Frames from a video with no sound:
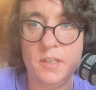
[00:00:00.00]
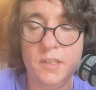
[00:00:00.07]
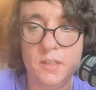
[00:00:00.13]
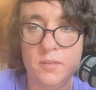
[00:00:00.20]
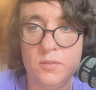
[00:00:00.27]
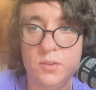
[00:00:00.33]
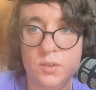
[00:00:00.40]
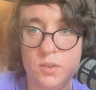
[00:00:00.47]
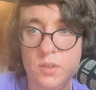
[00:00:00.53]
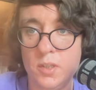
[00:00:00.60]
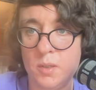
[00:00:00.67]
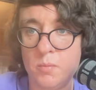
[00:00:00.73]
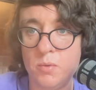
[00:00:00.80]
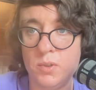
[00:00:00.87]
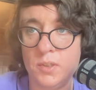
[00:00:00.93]
We scattered
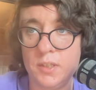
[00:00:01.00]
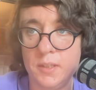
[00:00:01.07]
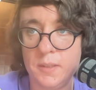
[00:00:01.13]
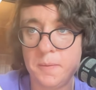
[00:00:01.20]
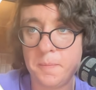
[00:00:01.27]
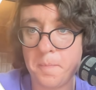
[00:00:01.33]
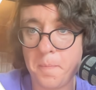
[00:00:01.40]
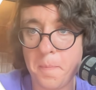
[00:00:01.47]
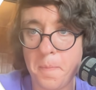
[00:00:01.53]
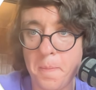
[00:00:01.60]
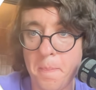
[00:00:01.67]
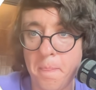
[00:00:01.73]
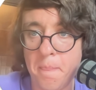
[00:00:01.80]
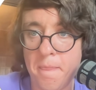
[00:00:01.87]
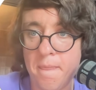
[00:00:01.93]
everything across
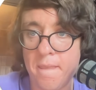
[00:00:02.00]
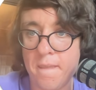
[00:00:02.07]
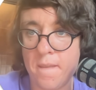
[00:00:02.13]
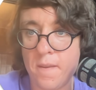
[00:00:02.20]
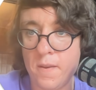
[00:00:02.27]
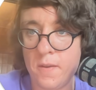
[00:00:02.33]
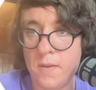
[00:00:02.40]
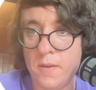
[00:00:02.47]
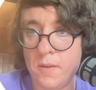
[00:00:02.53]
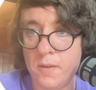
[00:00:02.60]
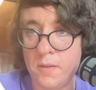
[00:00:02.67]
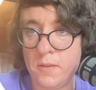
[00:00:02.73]
different components.